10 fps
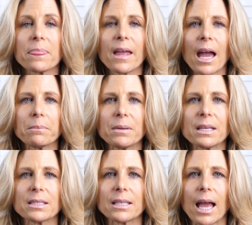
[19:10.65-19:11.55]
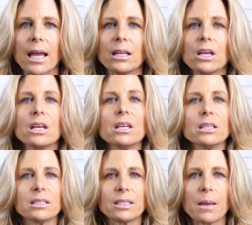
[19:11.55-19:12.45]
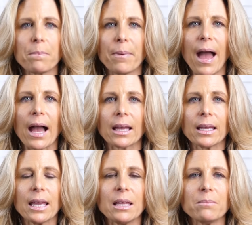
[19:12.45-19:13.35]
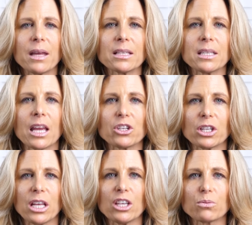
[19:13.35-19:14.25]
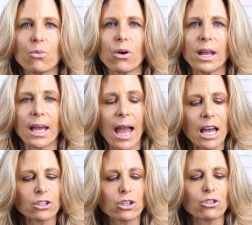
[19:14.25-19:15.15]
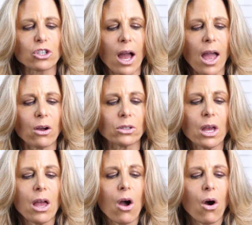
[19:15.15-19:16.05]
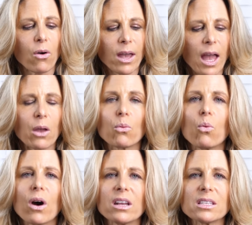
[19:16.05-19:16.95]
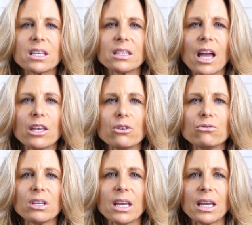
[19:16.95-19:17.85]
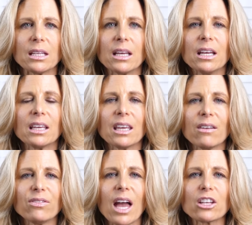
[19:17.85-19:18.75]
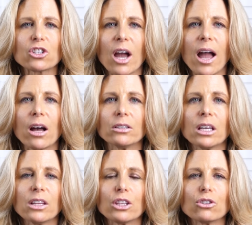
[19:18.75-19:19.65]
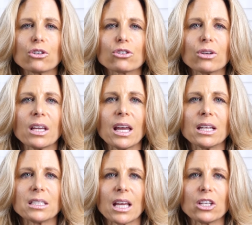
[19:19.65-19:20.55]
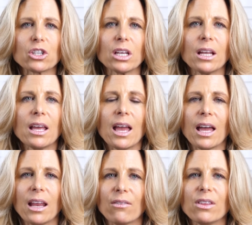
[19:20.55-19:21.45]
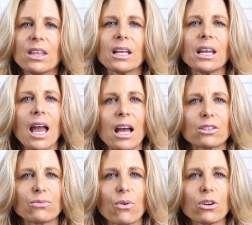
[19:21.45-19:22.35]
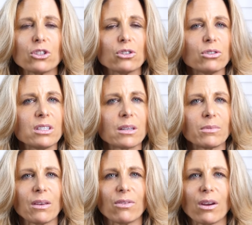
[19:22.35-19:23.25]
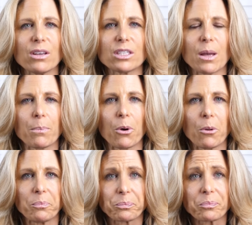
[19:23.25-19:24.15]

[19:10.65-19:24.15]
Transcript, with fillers: That being said, sit back in meditation each morning. Ask your child, okay, what is it that you need? Give that child the nurturing and attention and everything that he asks for. It's usually something very simple.